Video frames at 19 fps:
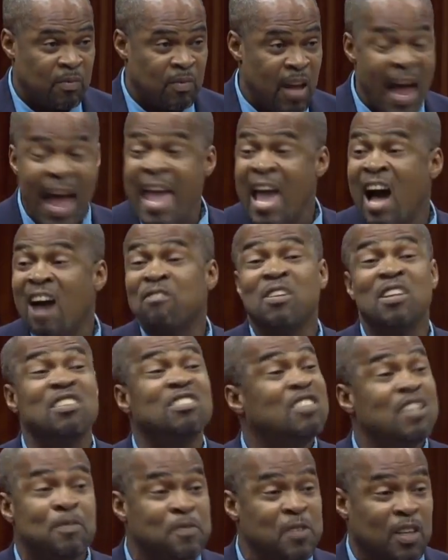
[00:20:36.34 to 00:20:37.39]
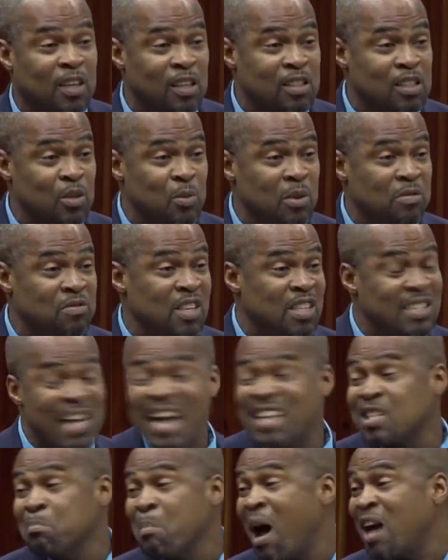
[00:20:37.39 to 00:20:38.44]
I have a difficulty with this.
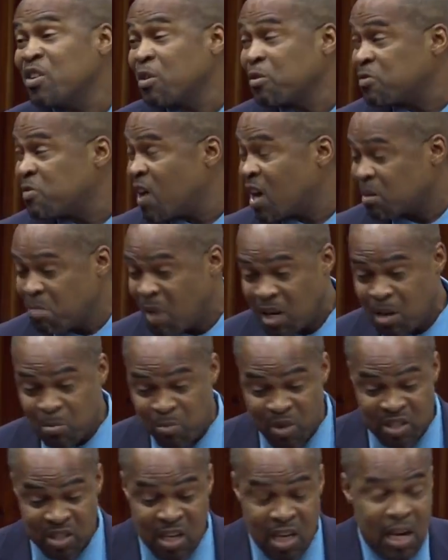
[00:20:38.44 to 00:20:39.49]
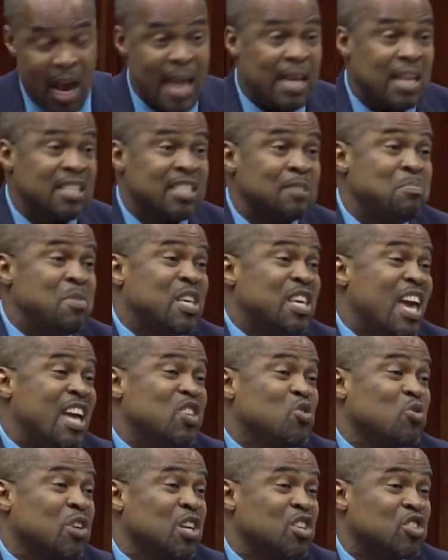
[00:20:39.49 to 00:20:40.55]
As a matter of fact, Madam President, I can speak
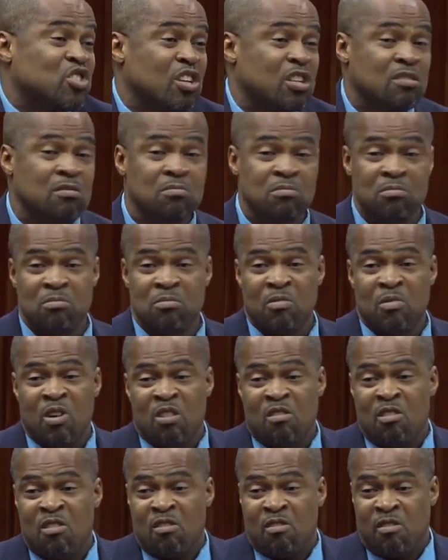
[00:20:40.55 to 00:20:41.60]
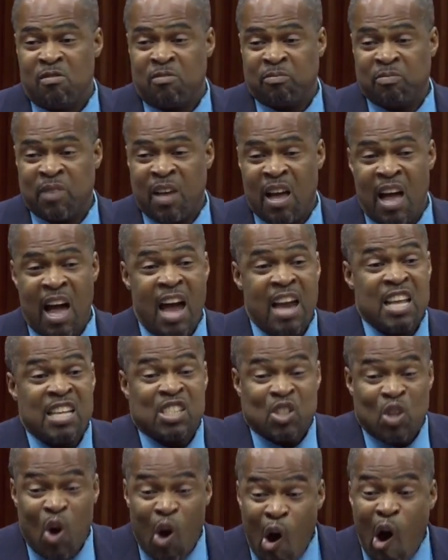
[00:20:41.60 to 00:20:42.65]
education. And
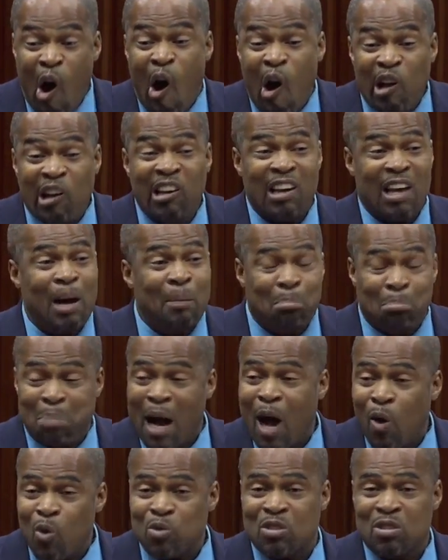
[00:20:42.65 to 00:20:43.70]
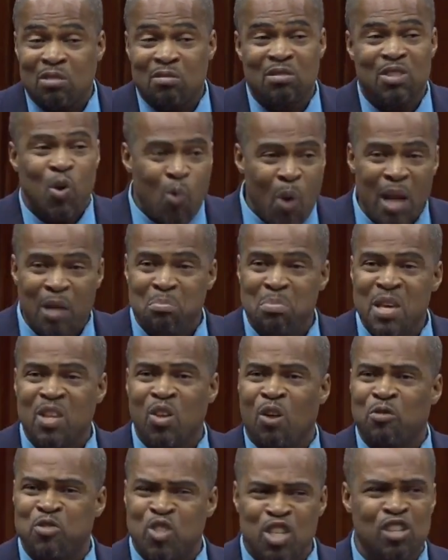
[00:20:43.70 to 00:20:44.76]
it's all about the well-being
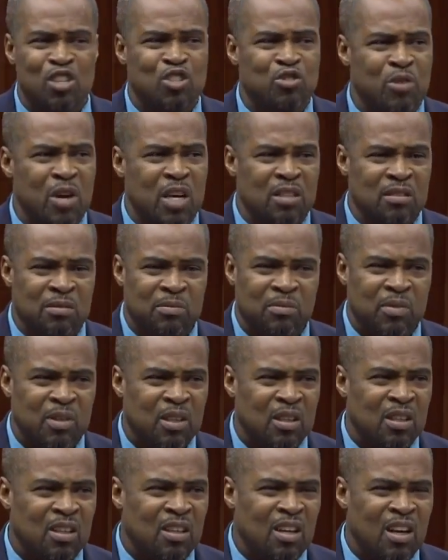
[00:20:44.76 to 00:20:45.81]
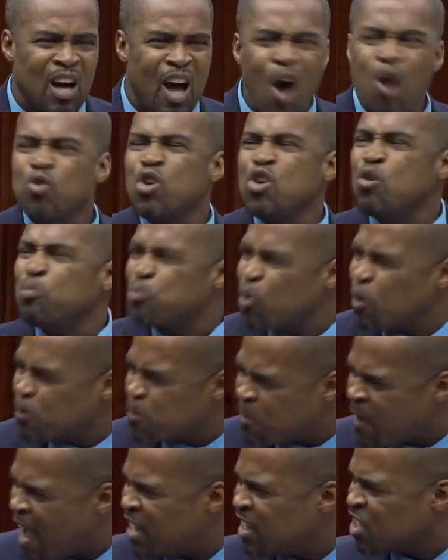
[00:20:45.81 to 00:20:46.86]
of children. How do you
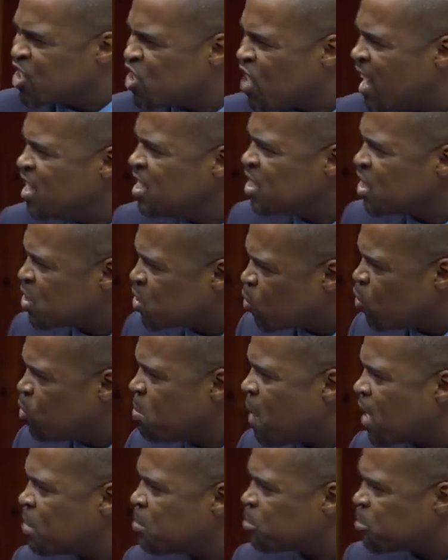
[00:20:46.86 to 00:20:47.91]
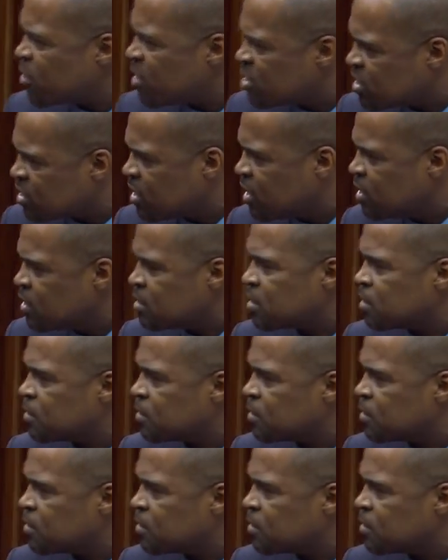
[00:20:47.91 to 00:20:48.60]
profile a child in the school, Madam President,